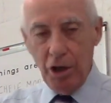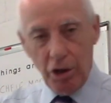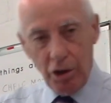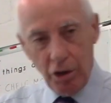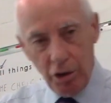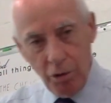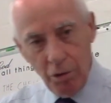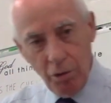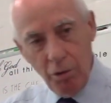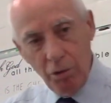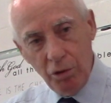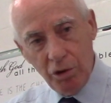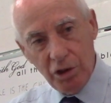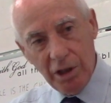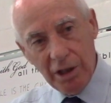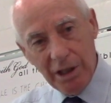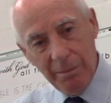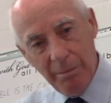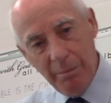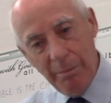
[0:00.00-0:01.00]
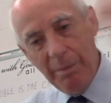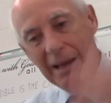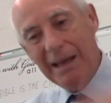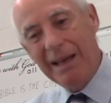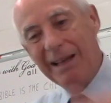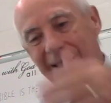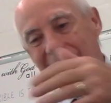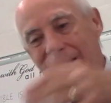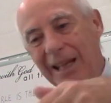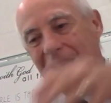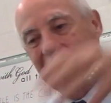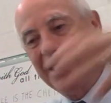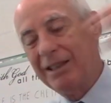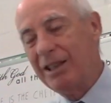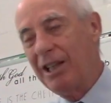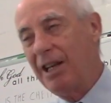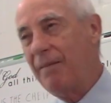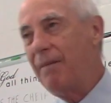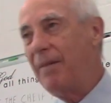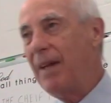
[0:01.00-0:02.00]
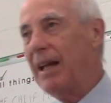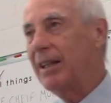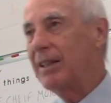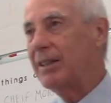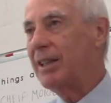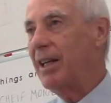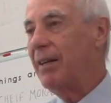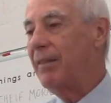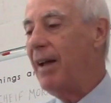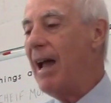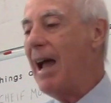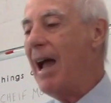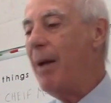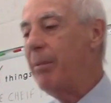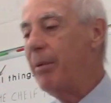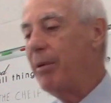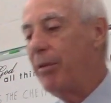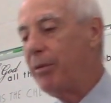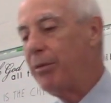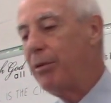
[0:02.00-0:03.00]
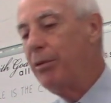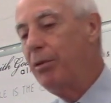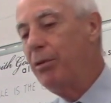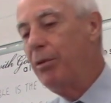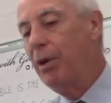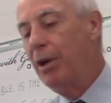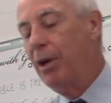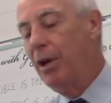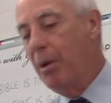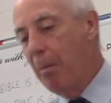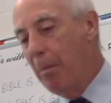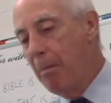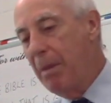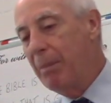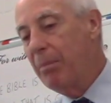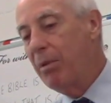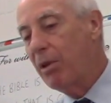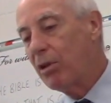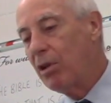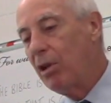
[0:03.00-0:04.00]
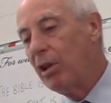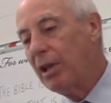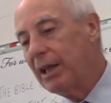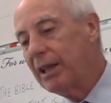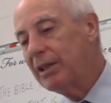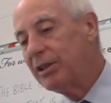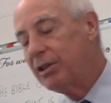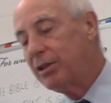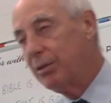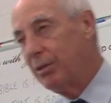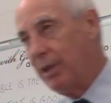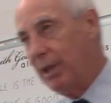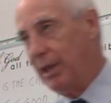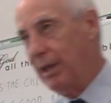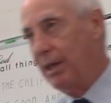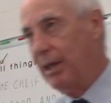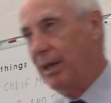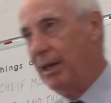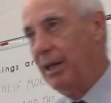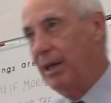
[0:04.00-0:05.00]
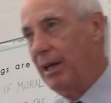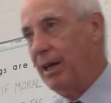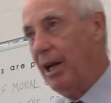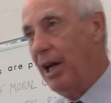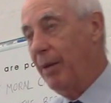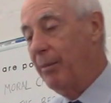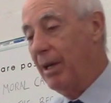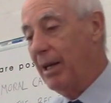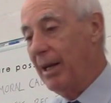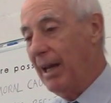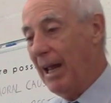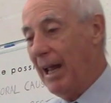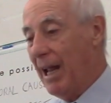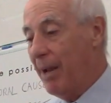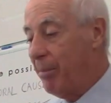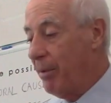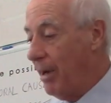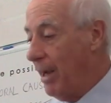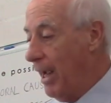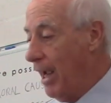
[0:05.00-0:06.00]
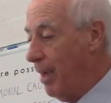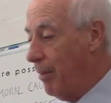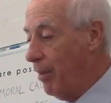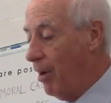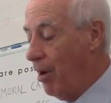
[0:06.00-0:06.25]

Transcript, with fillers: hugely big things and events that have happened through biblical history. I mean, Abraham